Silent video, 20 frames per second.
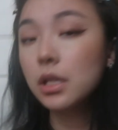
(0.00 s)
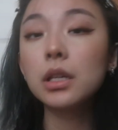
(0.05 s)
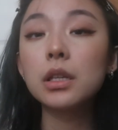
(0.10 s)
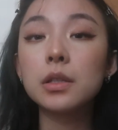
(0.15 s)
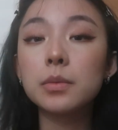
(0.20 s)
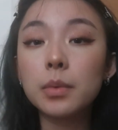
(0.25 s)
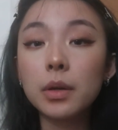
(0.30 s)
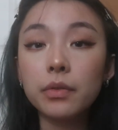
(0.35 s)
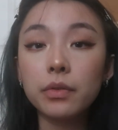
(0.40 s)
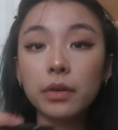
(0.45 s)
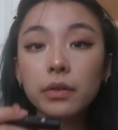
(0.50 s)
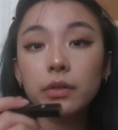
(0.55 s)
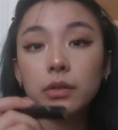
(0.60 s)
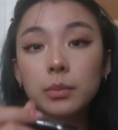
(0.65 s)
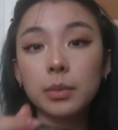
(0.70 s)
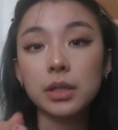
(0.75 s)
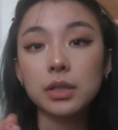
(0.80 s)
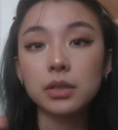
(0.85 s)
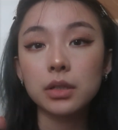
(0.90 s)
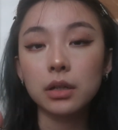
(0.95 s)
Is my
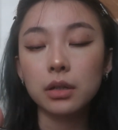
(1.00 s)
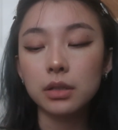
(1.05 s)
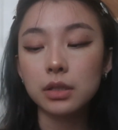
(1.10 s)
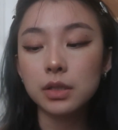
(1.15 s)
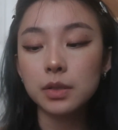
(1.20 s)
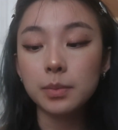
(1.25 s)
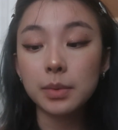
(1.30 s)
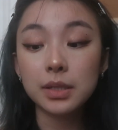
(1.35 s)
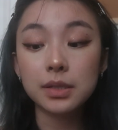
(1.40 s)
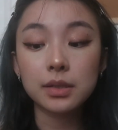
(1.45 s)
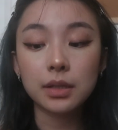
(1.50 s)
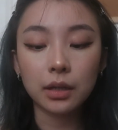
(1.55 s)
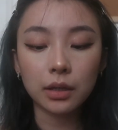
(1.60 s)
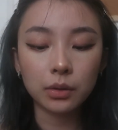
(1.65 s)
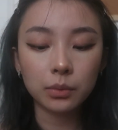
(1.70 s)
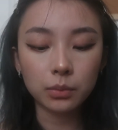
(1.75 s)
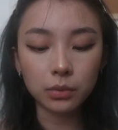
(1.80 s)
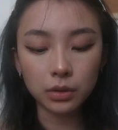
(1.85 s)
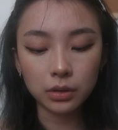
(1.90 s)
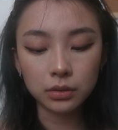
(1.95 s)
favorite mascara. This is my
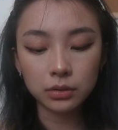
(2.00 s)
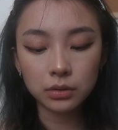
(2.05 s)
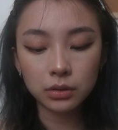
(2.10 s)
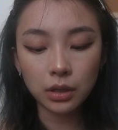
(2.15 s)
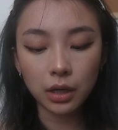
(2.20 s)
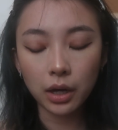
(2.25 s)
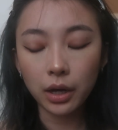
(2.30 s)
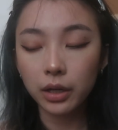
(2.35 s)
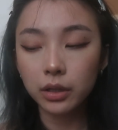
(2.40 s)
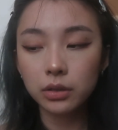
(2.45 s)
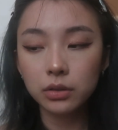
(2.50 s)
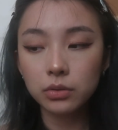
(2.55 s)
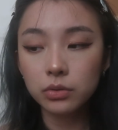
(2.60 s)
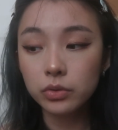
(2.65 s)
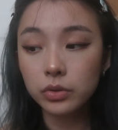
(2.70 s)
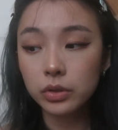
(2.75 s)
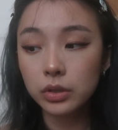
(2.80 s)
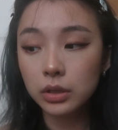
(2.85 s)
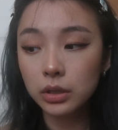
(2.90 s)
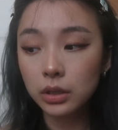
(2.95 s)
second one. I
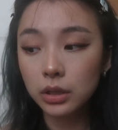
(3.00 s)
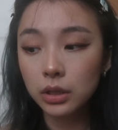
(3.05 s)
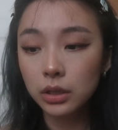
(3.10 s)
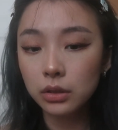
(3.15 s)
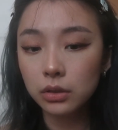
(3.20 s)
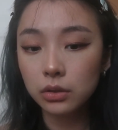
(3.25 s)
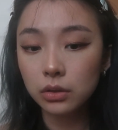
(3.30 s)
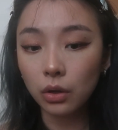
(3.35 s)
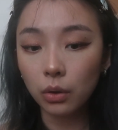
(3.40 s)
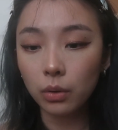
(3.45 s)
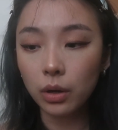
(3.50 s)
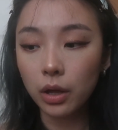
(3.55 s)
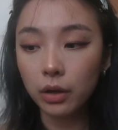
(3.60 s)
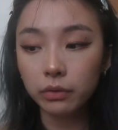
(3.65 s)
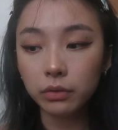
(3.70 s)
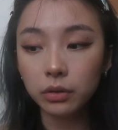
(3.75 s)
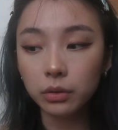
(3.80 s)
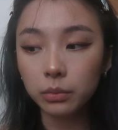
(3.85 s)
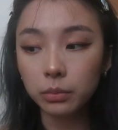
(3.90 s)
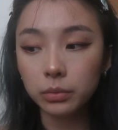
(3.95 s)
usually don't
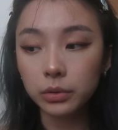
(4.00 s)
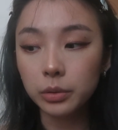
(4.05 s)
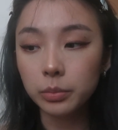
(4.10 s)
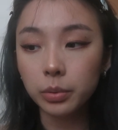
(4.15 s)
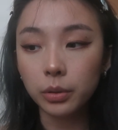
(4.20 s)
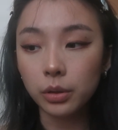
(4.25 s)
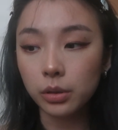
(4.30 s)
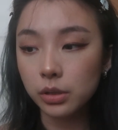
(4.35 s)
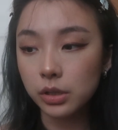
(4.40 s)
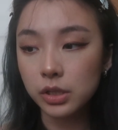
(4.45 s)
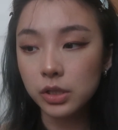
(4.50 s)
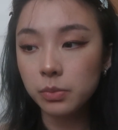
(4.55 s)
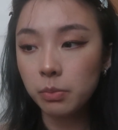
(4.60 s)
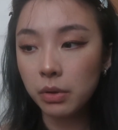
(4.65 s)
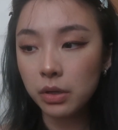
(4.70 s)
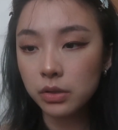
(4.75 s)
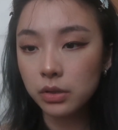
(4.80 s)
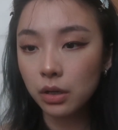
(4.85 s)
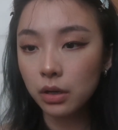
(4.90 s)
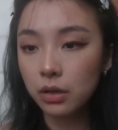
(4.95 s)
ever repurchase
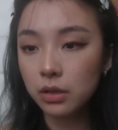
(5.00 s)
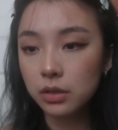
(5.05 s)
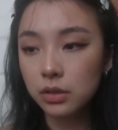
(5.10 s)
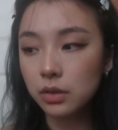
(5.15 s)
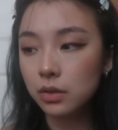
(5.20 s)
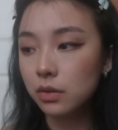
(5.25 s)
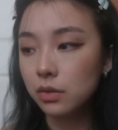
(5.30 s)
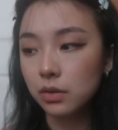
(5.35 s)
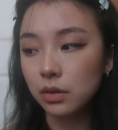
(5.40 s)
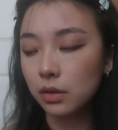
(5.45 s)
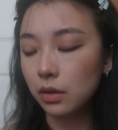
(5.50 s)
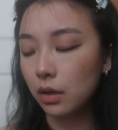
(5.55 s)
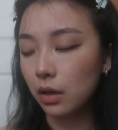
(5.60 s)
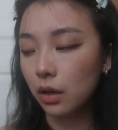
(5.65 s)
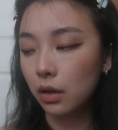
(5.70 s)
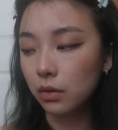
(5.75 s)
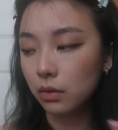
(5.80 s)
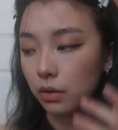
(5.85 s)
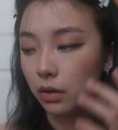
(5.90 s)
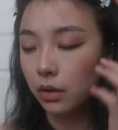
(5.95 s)
mascaras because
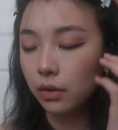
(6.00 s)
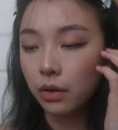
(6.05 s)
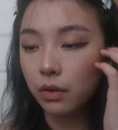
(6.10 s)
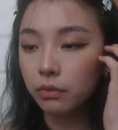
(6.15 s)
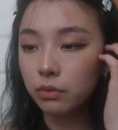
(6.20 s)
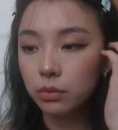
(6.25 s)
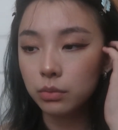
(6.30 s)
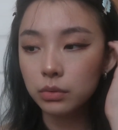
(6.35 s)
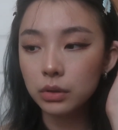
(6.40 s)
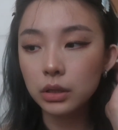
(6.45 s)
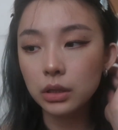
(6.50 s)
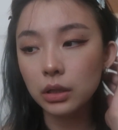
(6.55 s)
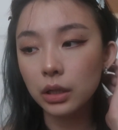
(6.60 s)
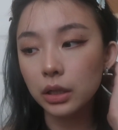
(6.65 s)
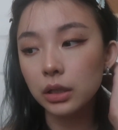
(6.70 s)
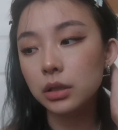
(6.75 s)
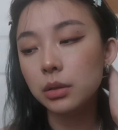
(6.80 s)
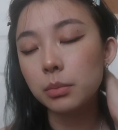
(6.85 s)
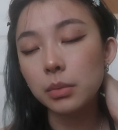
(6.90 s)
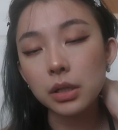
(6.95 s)
I never really
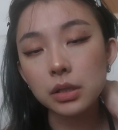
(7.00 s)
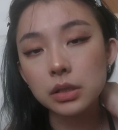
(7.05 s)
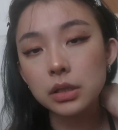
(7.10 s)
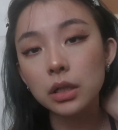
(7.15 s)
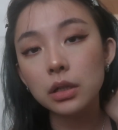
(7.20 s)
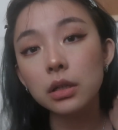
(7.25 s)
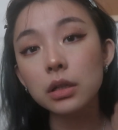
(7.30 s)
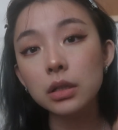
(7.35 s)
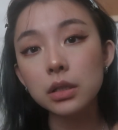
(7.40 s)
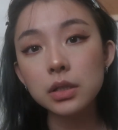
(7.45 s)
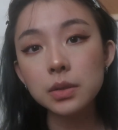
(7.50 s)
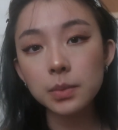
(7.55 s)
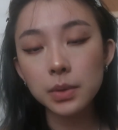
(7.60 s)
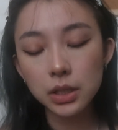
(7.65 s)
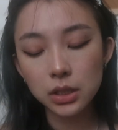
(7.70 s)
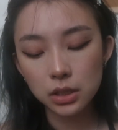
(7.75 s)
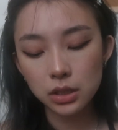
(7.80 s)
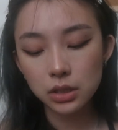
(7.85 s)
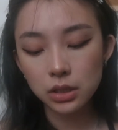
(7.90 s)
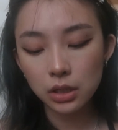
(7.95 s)
liked a mascara this
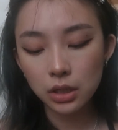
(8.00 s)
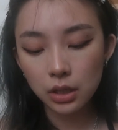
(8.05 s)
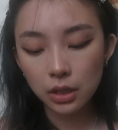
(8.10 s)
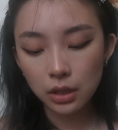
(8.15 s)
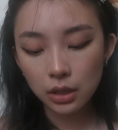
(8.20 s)
much.